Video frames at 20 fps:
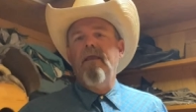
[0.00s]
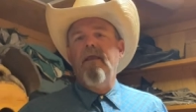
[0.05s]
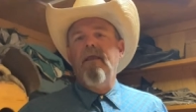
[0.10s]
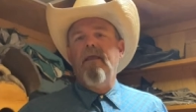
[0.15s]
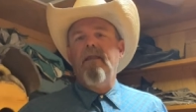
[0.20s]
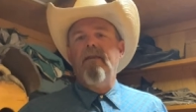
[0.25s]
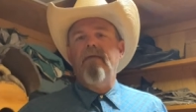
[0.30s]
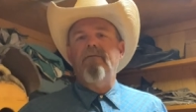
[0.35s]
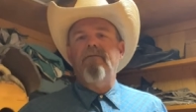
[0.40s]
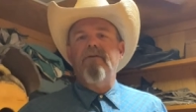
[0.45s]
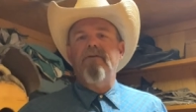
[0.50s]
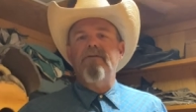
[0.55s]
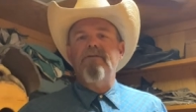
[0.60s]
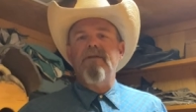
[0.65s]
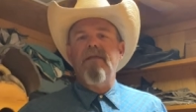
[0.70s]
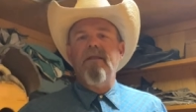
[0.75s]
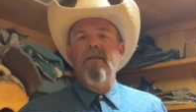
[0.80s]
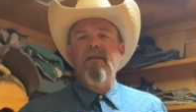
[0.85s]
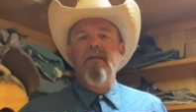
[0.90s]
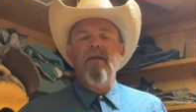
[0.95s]
And if there's
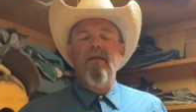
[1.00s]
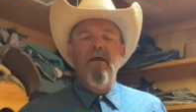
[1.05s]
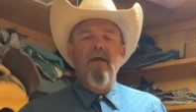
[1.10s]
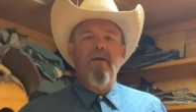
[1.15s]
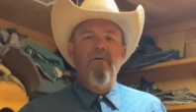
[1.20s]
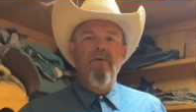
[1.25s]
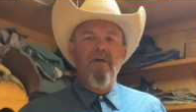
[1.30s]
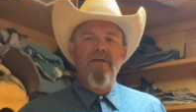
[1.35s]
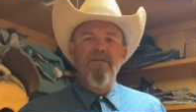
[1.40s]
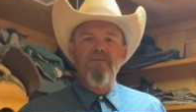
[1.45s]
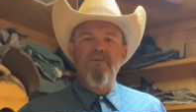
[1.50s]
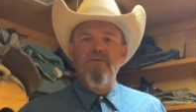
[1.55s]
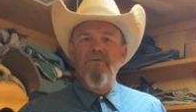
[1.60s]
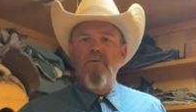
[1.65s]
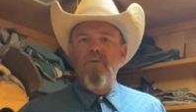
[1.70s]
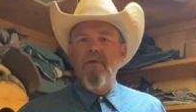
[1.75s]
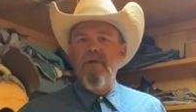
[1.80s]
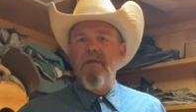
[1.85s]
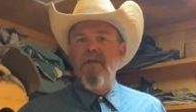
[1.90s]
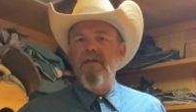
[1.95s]
any uh,
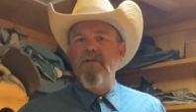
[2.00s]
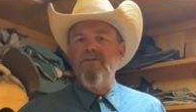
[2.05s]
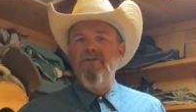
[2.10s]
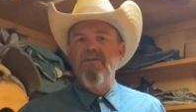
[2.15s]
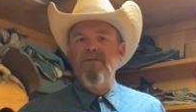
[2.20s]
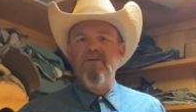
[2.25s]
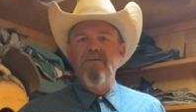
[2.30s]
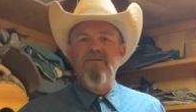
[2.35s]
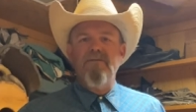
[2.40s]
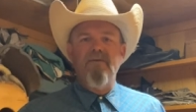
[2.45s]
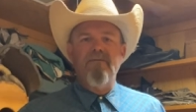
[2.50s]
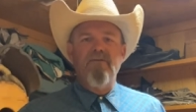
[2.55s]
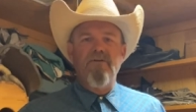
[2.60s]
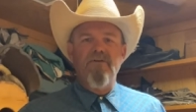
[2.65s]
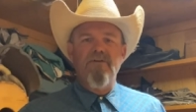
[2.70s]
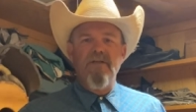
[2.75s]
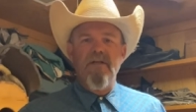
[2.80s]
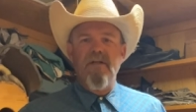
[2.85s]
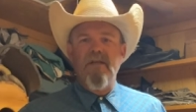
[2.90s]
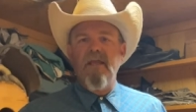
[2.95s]
respiratory issues, if
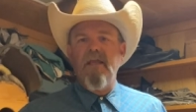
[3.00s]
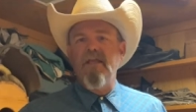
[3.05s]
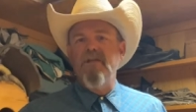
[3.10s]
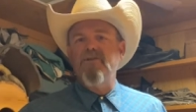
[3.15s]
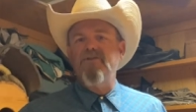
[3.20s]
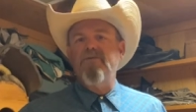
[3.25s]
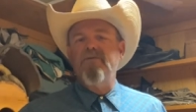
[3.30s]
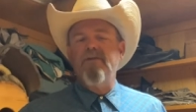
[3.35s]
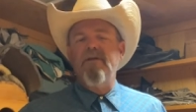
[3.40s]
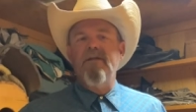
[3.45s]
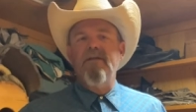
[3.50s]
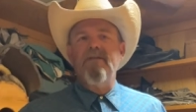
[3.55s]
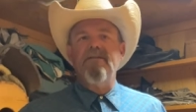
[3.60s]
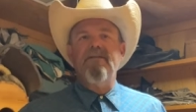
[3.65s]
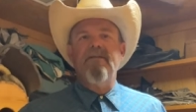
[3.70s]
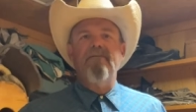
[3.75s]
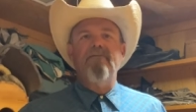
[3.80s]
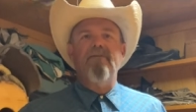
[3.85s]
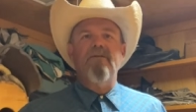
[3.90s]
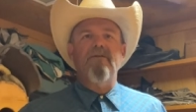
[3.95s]
there's any injuries,
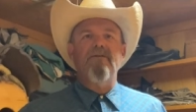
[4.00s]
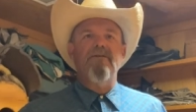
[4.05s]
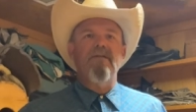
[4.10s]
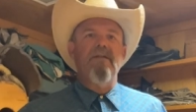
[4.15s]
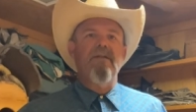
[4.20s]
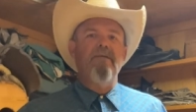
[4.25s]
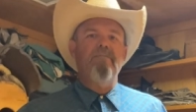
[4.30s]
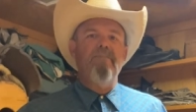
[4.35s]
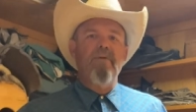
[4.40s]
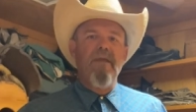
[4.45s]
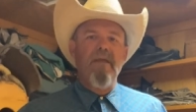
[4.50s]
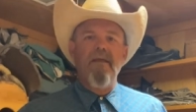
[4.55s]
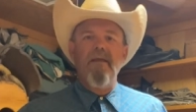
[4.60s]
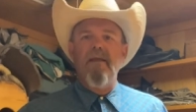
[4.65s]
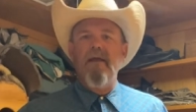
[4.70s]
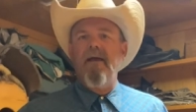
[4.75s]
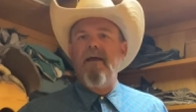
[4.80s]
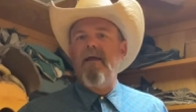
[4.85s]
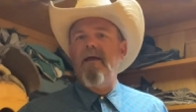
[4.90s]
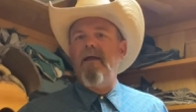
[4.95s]
if there's any pink
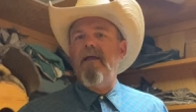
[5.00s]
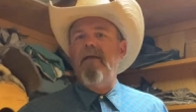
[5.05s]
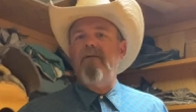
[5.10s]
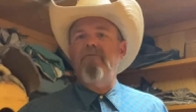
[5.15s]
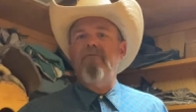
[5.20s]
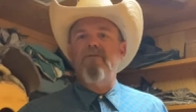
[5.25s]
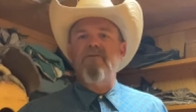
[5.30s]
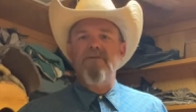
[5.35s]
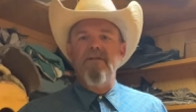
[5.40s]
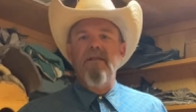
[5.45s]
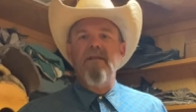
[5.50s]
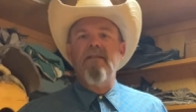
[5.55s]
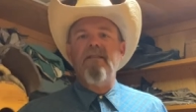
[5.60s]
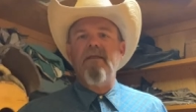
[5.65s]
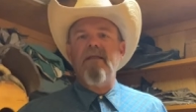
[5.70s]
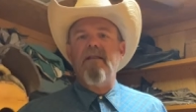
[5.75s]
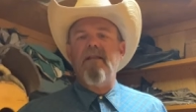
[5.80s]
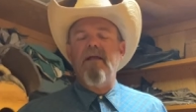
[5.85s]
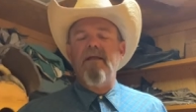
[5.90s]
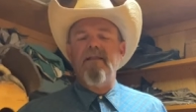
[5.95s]
eye, if there's
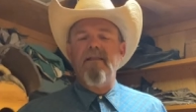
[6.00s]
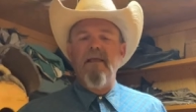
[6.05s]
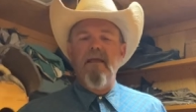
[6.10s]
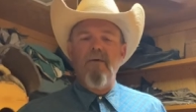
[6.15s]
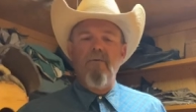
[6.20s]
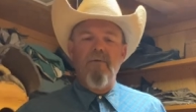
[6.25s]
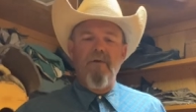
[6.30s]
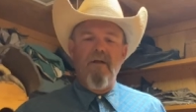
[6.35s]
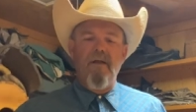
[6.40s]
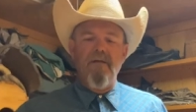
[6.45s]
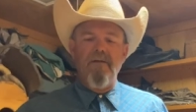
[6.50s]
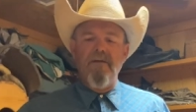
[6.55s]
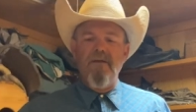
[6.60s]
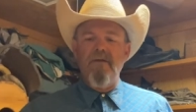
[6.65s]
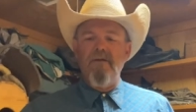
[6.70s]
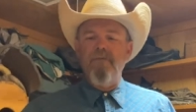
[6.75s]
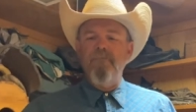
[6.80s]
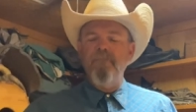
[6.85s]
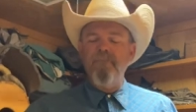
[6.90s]
anything like that, what I'll do